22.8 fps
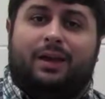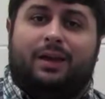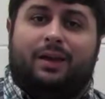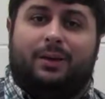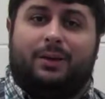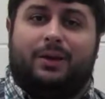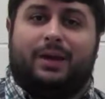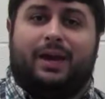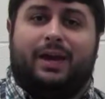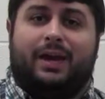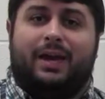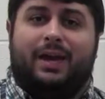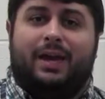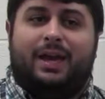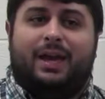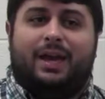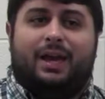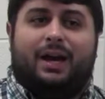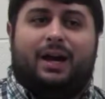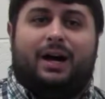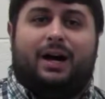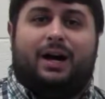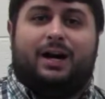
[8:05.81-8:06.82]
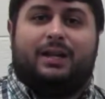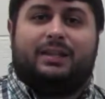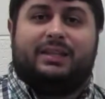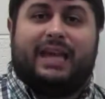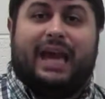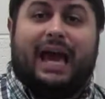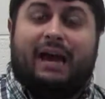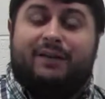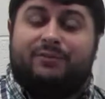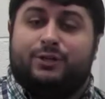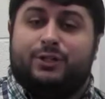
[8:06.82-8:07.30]
Okay,
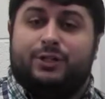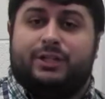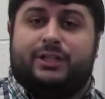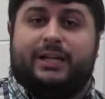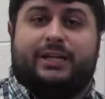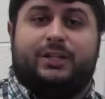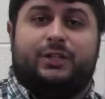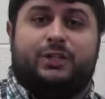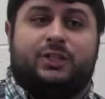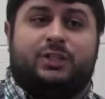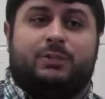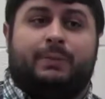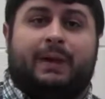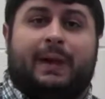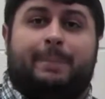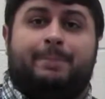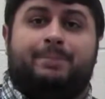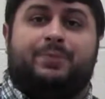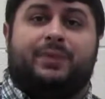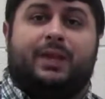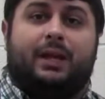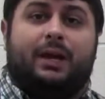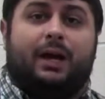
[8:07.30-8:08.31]
the average attention span.